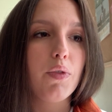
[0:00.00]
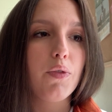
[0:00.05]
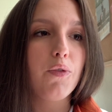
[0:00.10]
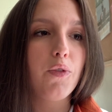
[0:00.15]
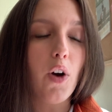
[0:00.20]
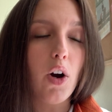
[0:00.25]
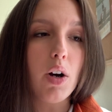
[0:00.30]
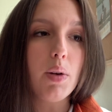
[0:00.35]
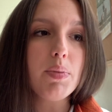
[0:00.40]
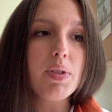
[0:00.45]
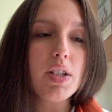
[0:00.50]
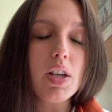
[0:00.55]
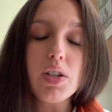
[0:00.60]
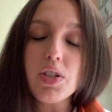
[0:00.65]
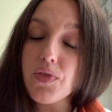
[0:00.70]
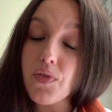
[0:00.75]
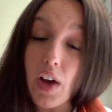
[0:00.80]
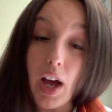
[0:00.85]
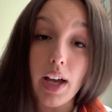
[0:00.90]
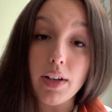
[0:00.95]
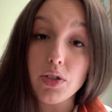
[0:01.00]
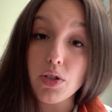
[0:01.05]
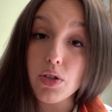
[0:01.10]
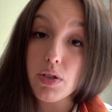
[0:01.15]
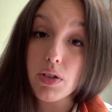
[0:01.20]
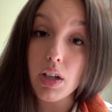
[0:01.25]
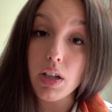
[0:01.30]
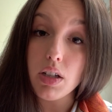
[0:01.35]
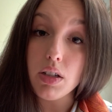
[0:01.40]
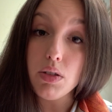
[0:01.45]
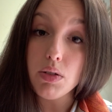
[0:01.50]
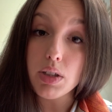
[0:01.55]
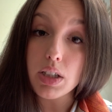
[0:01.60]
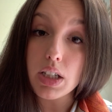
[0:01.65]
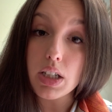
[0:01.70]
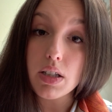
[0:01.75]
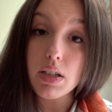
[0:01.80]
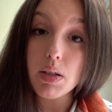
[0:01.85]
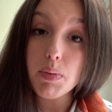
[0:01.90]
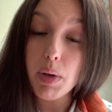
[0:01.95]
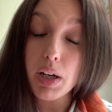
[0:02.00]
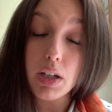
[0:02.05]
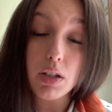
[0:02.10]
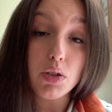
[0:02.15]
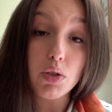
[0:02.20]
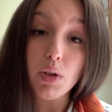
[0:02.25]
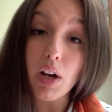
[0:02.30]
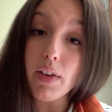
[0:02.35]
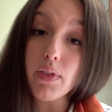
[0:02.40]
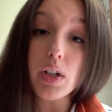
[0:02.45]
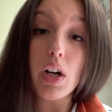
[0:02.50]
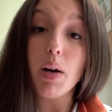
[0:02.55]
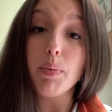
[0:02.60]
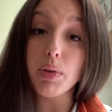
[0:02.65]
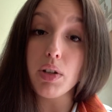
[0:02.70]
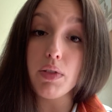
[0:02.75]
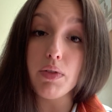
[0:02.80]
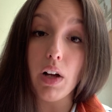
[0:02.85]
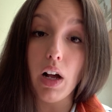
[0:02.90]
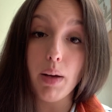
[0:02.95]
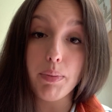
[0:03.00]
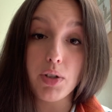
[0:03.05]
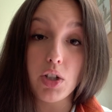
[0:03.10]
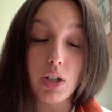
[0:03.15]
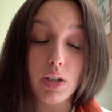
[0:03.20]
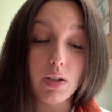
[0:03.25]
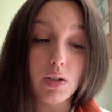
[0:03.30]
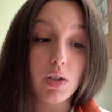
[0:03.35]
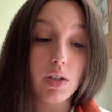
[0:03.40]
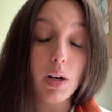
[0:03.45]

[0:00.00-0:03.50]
farm sells faster than you anticipated, you have a couple of options.